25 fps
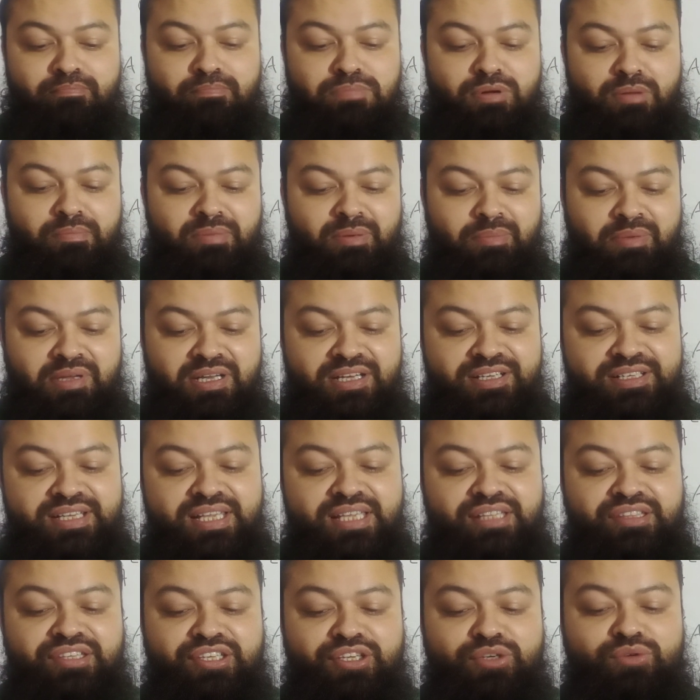
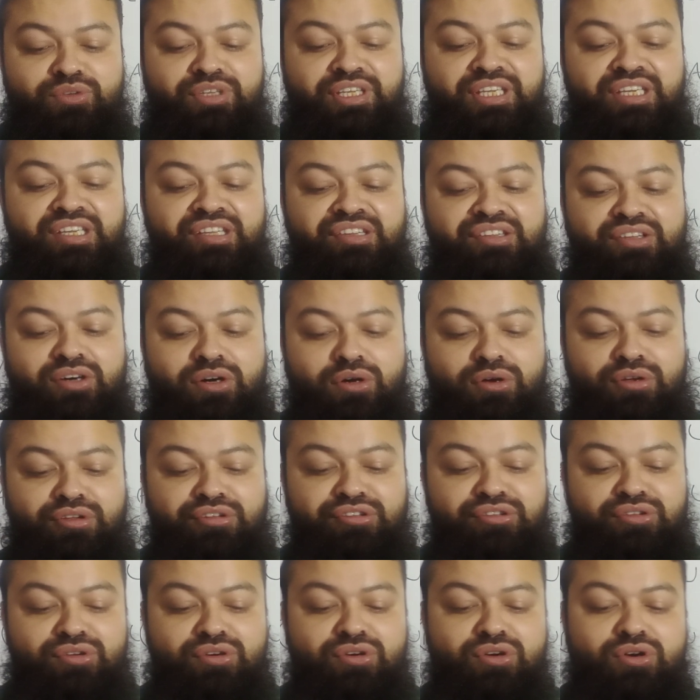Probability theory is
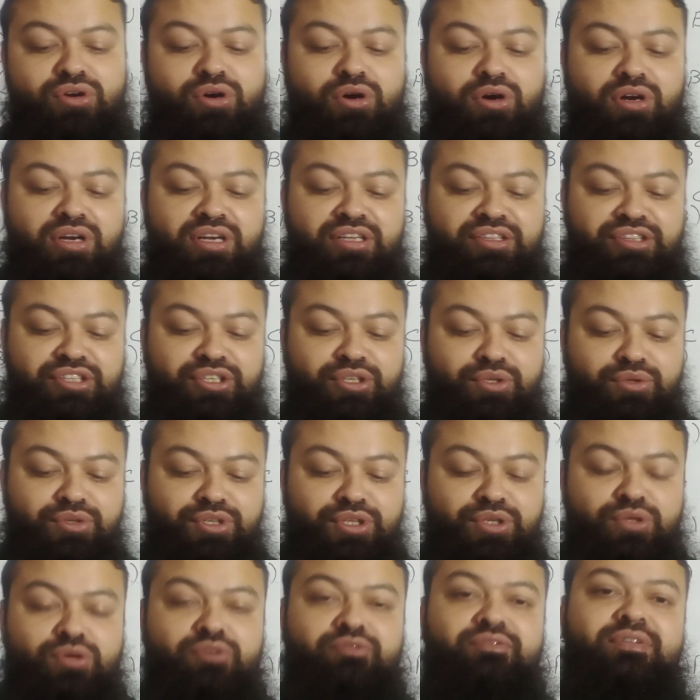also called
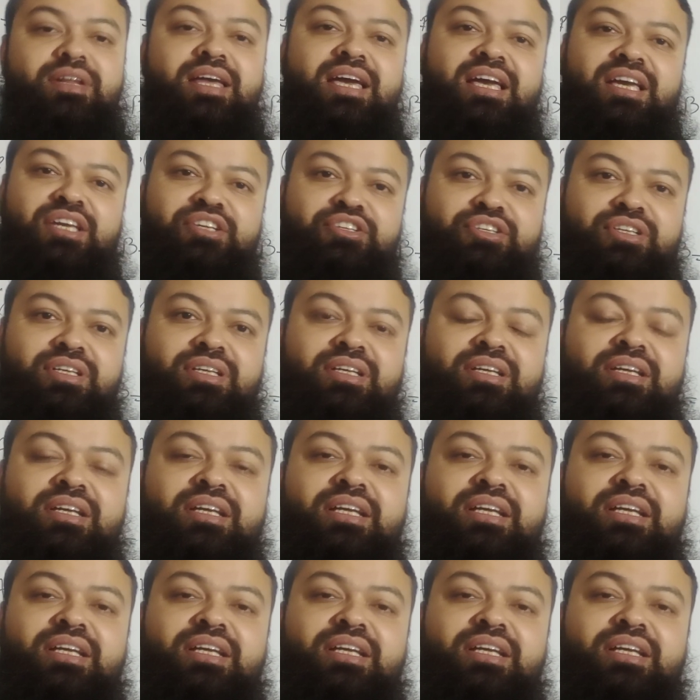theory of dash.